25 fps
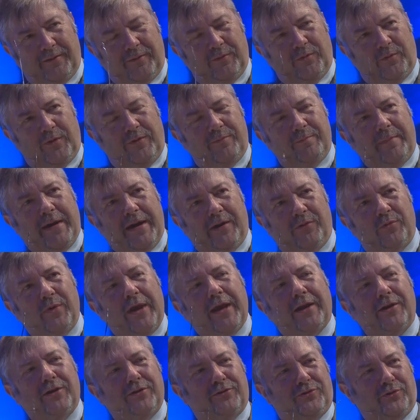with my
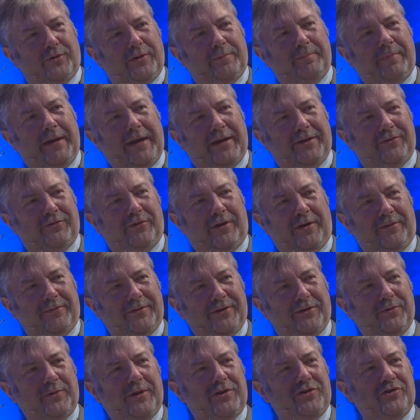regulatory background, the
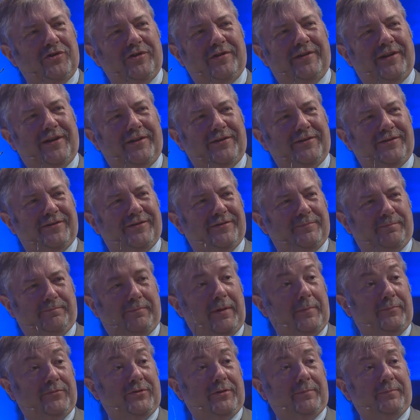question that
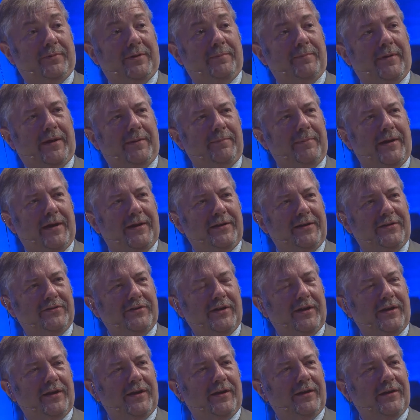pops up in my mind is,
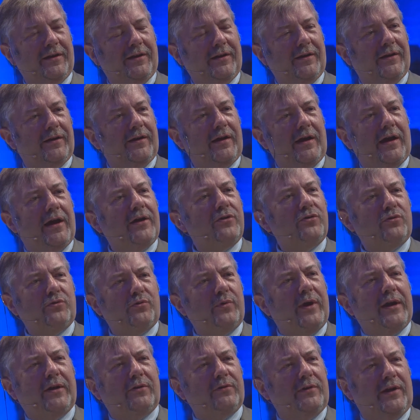are you
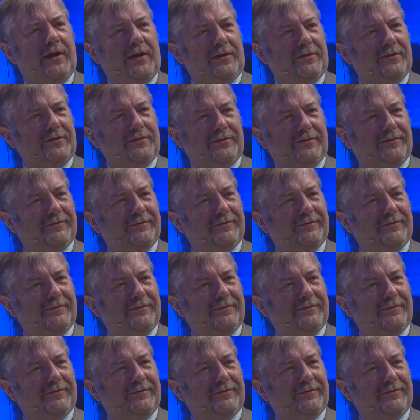regulated?